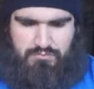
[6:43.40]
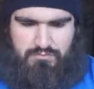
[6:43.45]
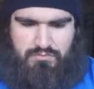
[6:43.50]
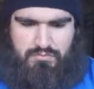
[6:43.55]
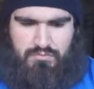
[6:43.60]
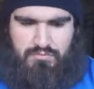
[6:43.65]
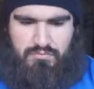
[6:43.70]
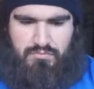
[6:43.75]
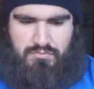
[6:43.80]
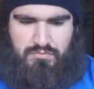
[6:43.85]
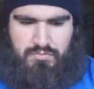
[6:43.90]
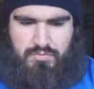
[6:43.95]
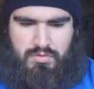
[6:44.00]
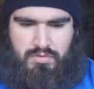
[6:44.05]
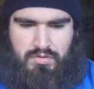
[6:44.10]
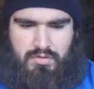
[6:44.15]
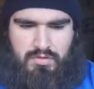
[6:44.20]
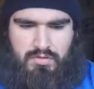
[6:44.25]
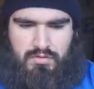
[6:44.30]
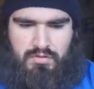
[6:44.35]

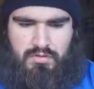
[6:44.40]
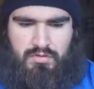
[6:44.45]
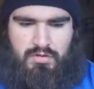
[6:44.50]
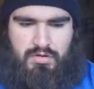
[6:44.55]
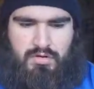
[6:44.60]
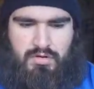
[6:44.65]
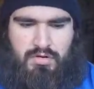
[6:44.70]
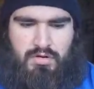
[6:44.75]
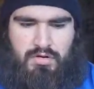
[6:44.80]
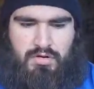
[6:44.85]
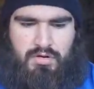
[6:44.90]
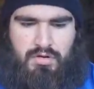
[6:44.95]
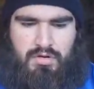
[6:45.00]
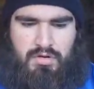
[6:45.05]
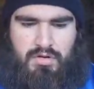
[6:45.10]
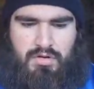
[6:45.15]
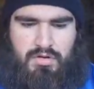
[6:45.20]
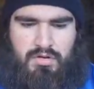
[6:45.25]
Nothing is said.